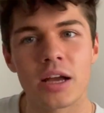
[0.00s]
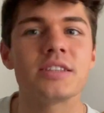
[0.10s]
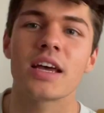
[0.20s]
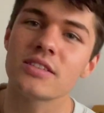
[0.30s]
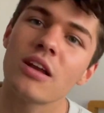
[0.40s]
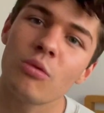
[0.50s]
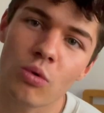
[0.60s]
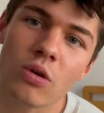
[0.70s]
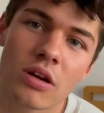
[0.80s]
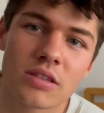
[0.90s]
say slow
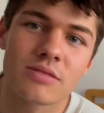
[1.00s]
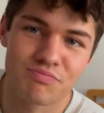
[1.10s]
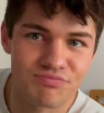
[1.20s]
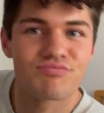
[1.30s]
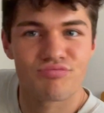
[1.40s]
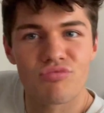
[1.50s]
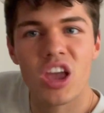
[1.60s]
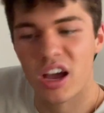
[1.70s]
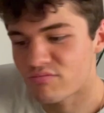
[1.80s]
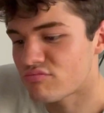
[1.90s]
walkers. Yeah.